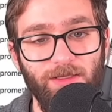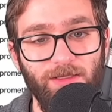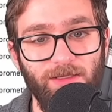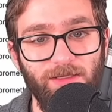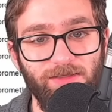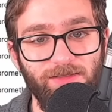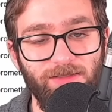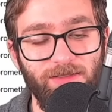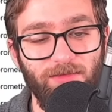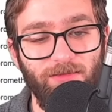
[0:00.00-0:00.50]

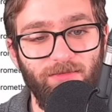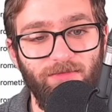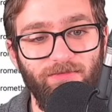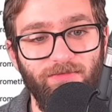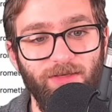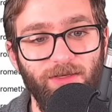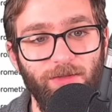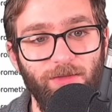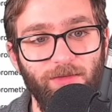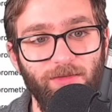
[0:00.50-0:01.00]
is
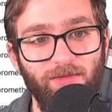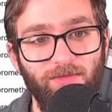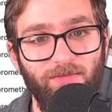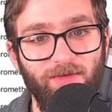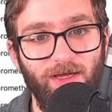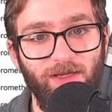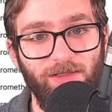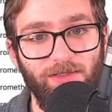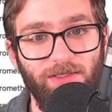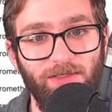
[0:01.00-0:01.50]
configure the
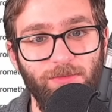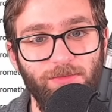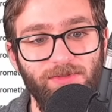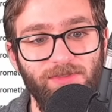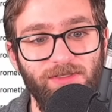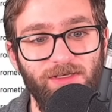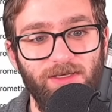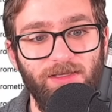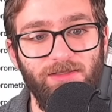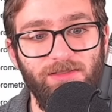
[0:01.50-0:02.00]

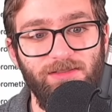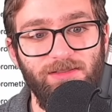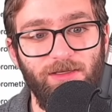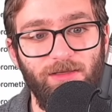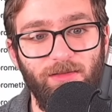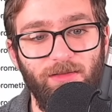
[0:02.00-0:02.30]
values inside